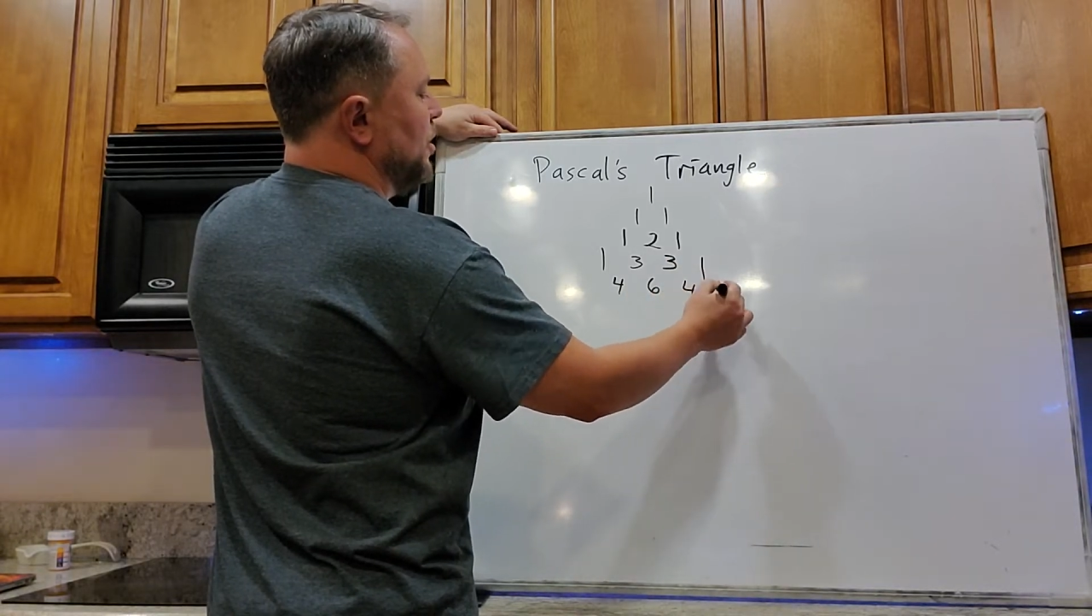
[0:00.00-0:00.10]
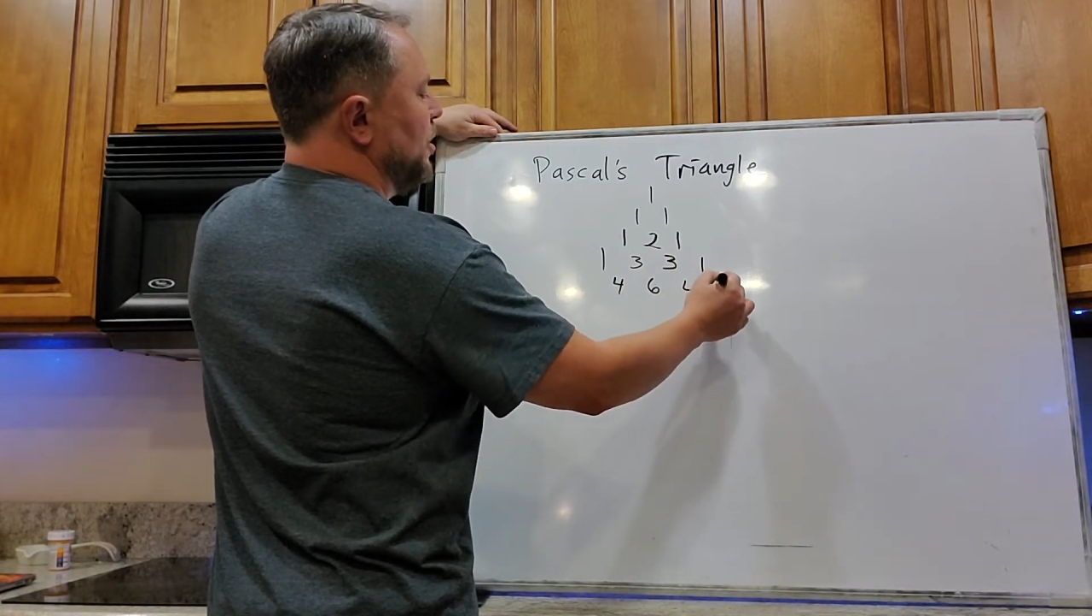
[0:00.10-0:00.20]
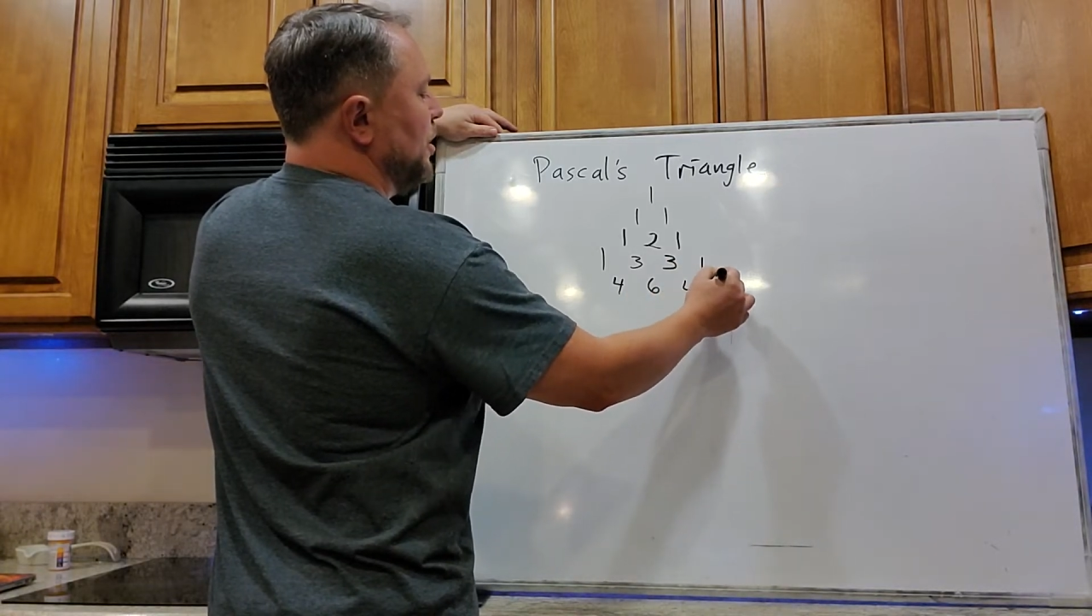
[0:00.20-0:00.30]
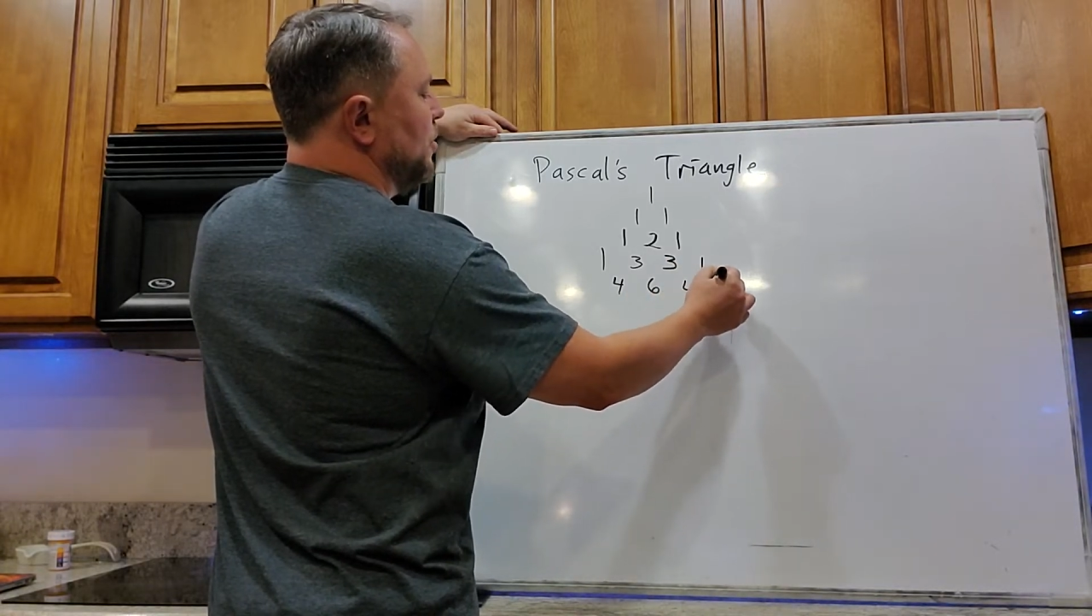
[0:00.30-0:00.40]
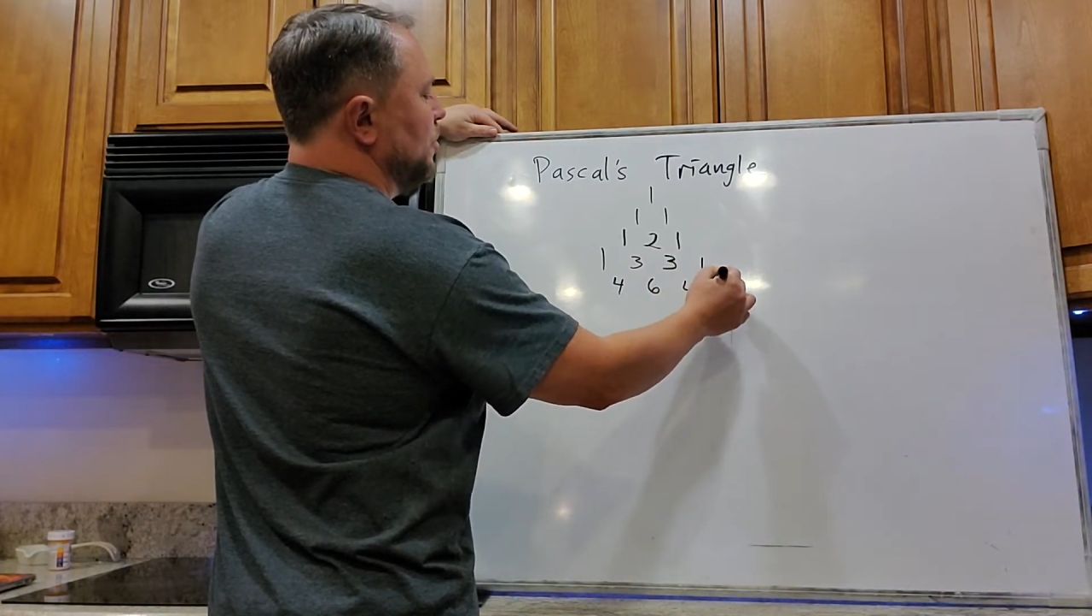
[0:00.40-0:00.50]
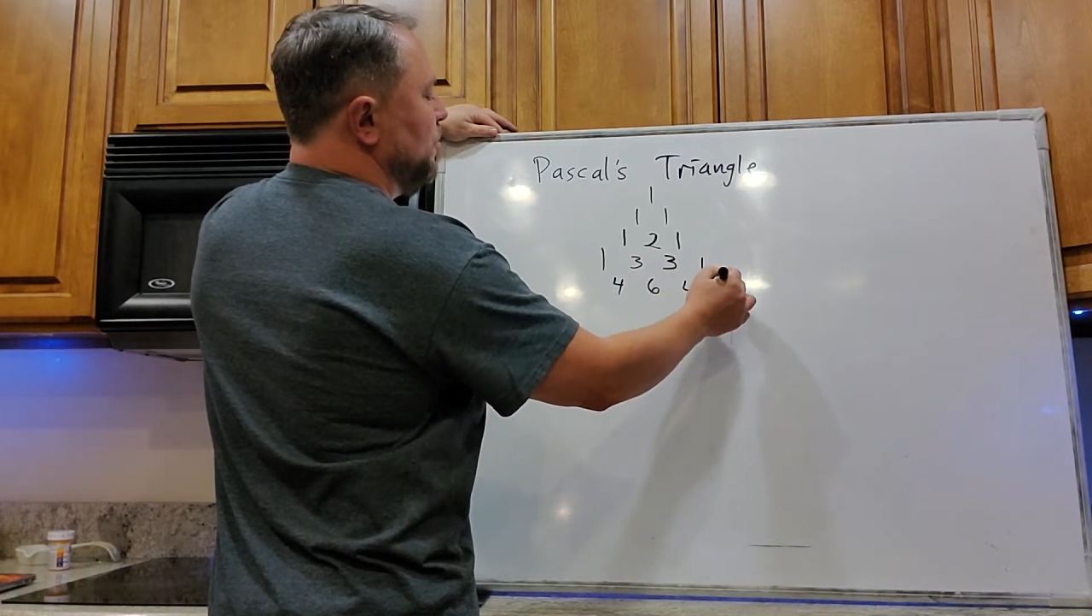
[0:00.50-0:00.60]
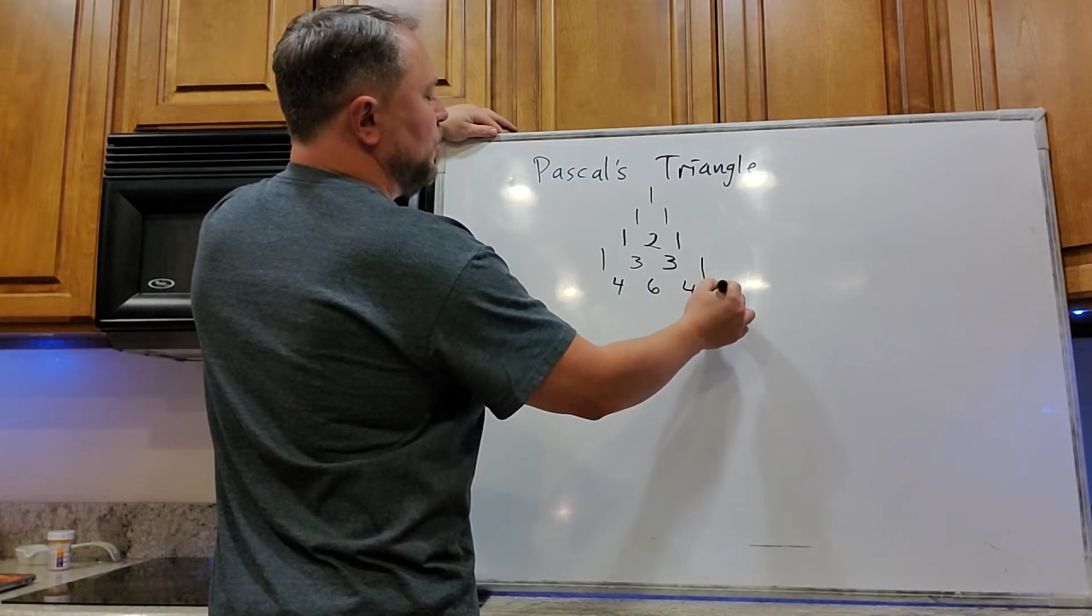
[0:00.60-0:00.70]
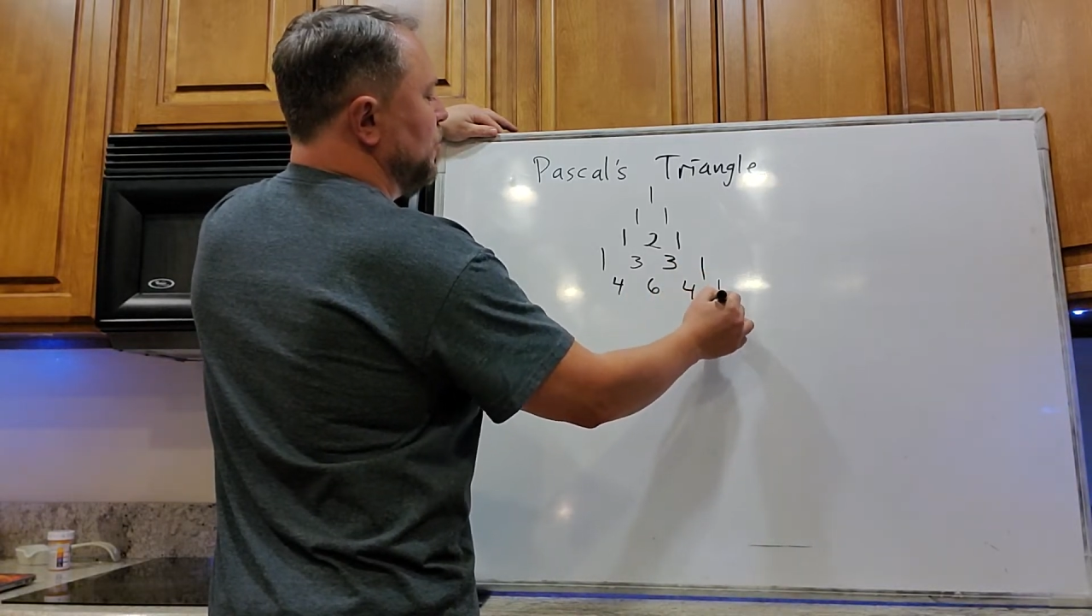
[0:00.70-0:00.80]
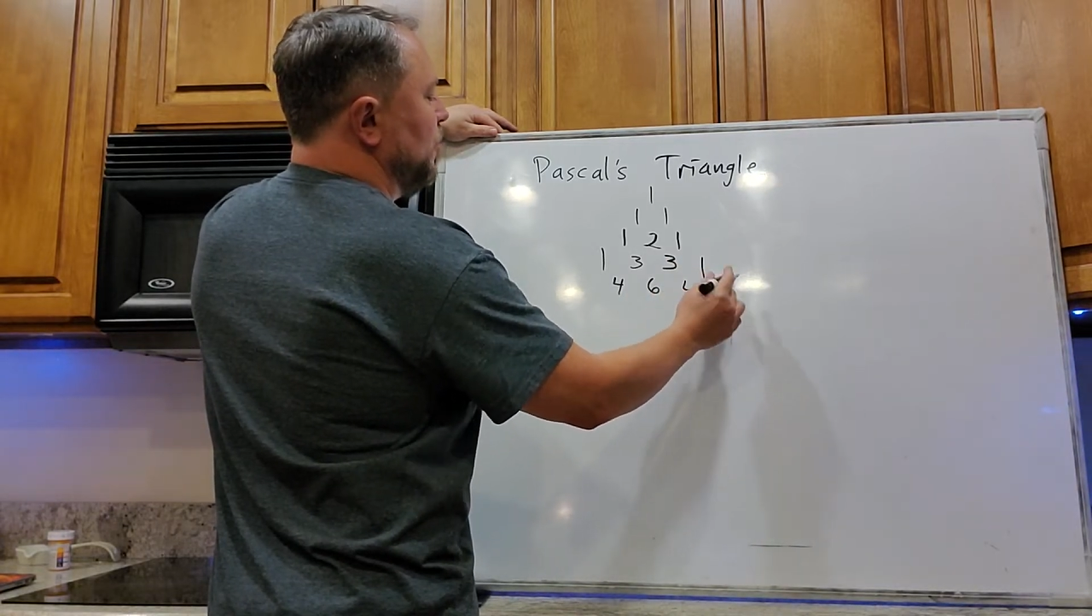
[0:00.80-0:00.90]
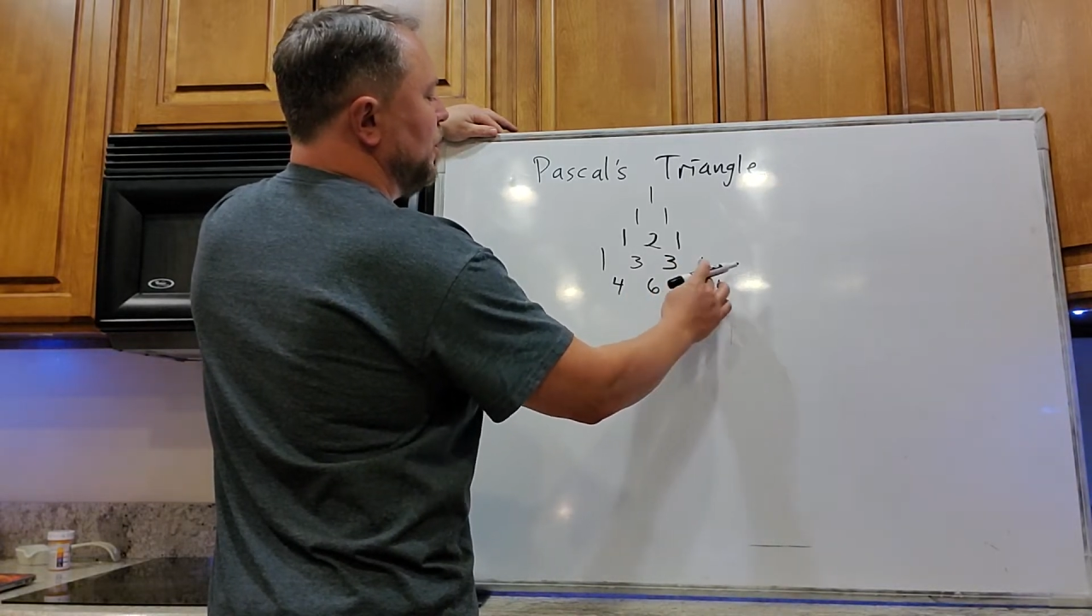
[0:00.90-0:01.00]
And then we put a
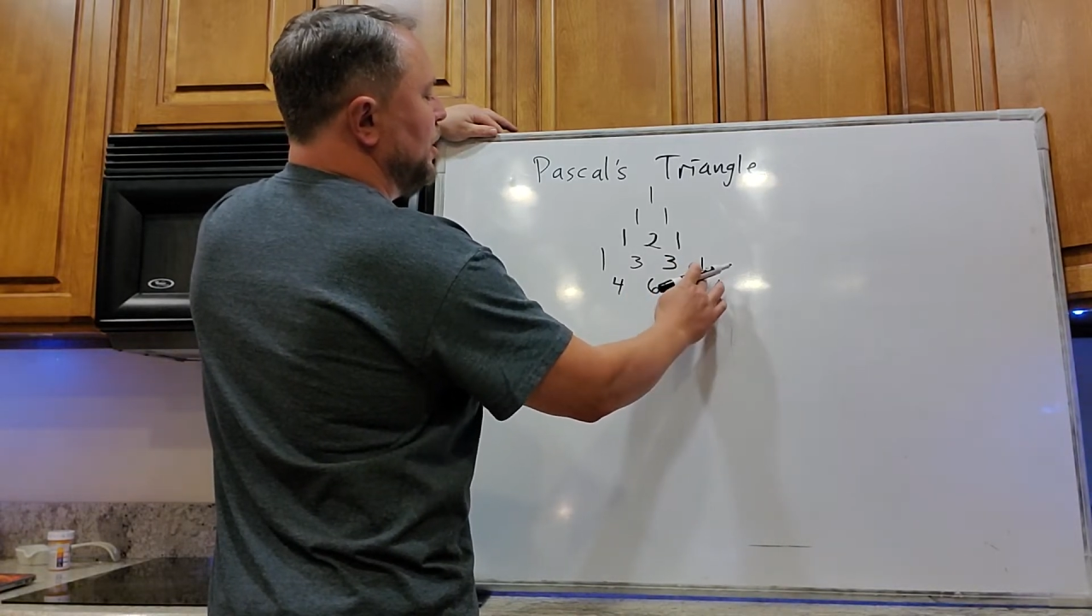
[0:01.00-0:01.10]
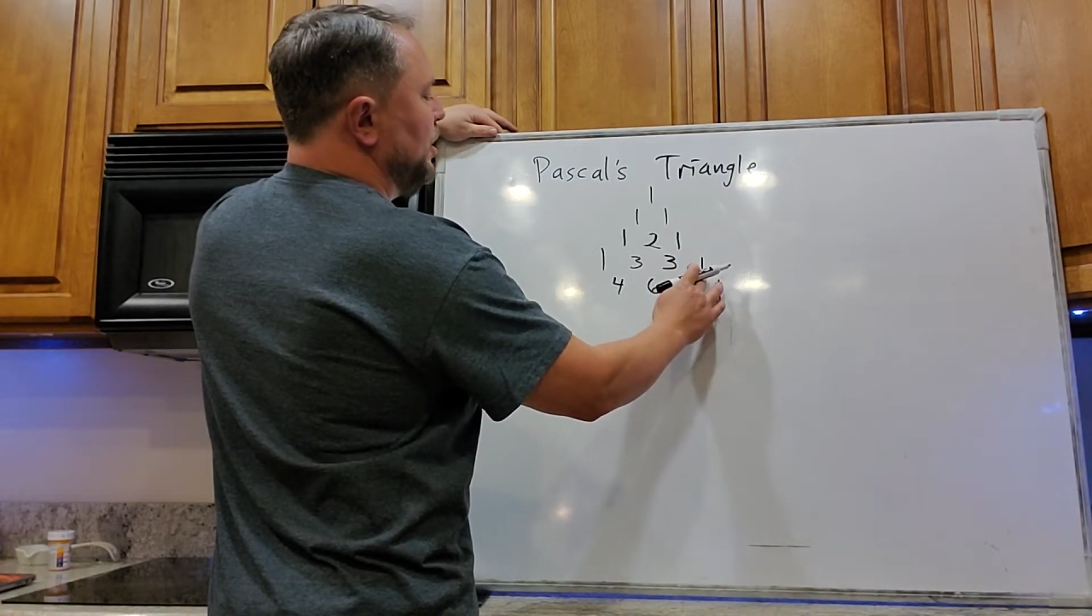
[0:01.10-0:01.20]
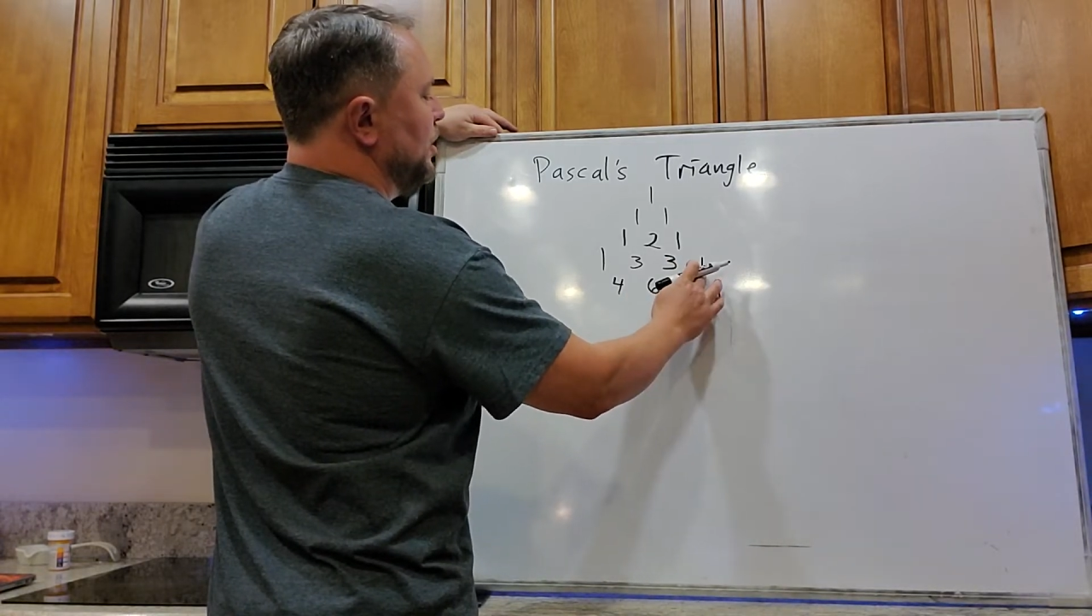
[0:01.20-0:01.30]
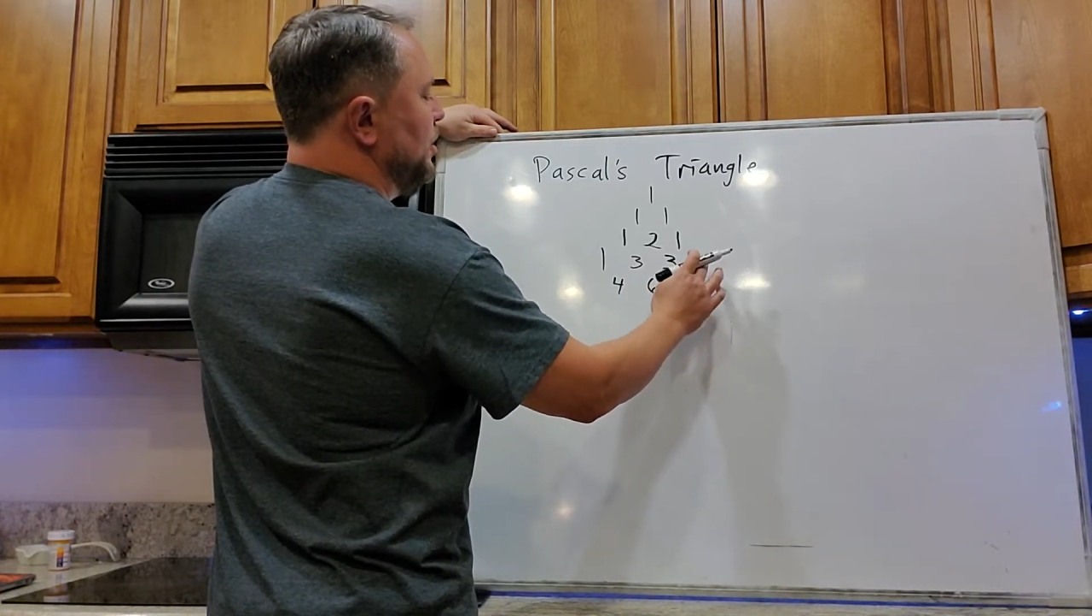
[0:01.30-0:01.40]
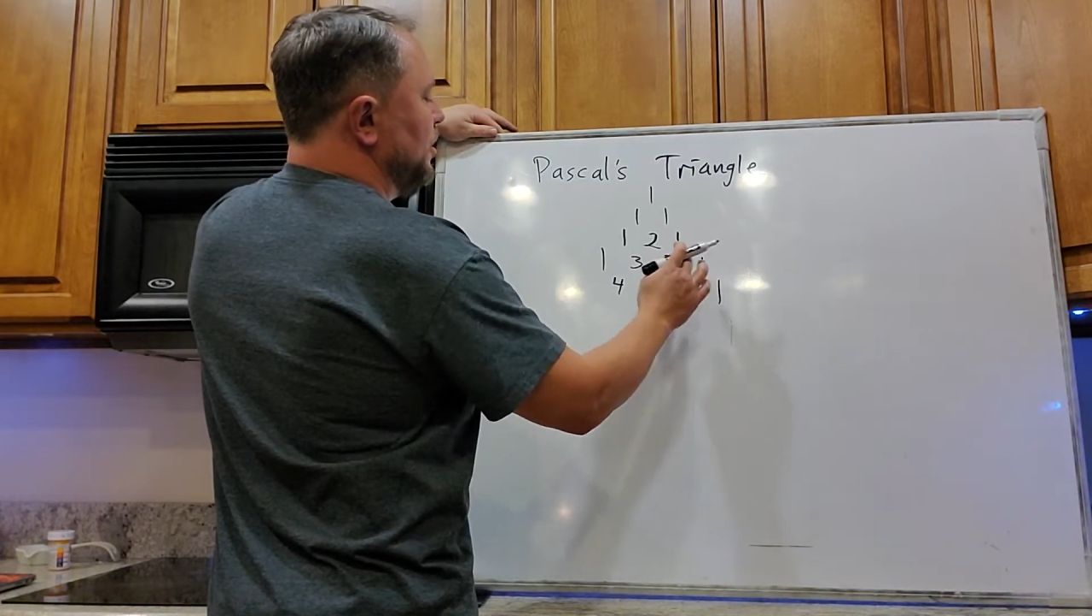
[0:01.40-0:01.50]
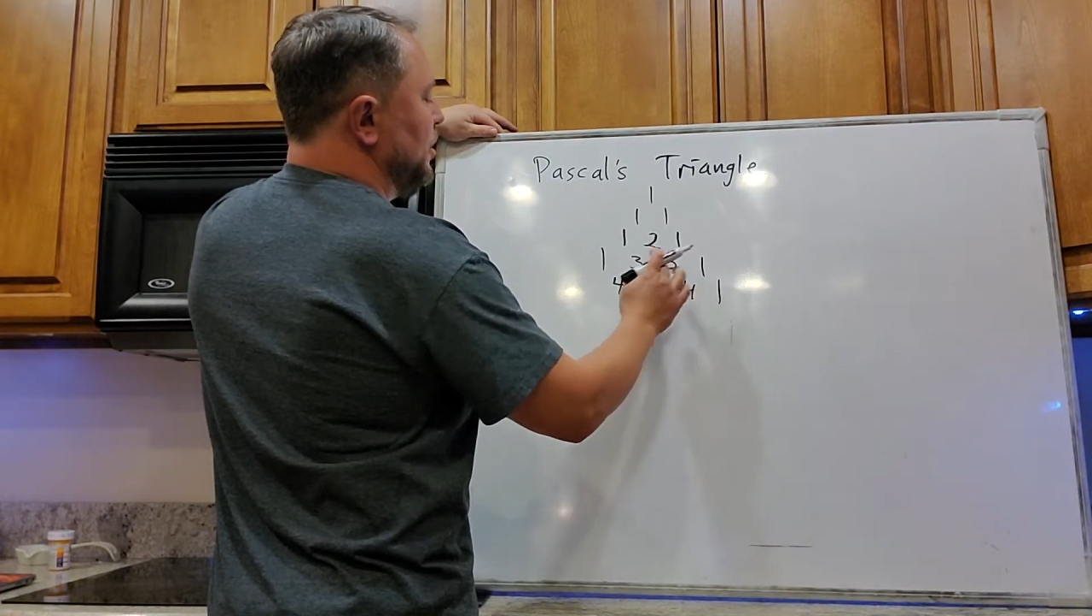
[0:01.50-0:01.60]
1